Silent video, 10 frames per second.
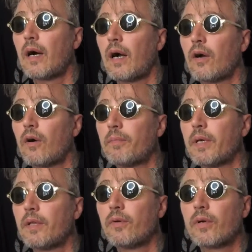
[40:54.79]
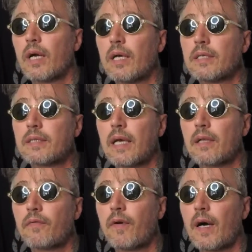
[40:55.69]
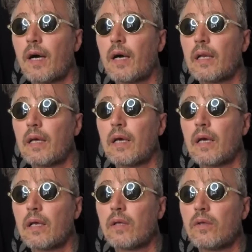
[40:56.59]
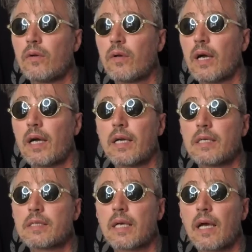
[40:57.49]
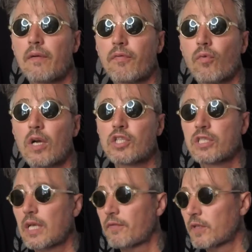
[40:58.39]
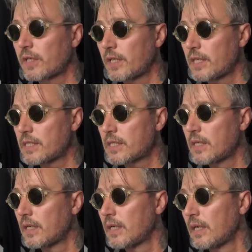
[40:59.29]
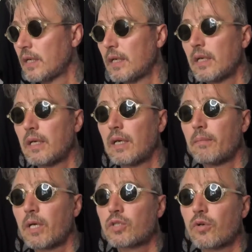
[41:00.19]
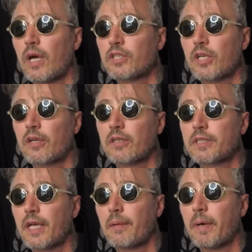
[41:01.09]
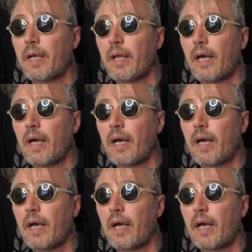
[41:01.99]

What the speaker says: I hope that you guys had fun. You guys have questions after this. Make sure you hashtag Cris Gherman,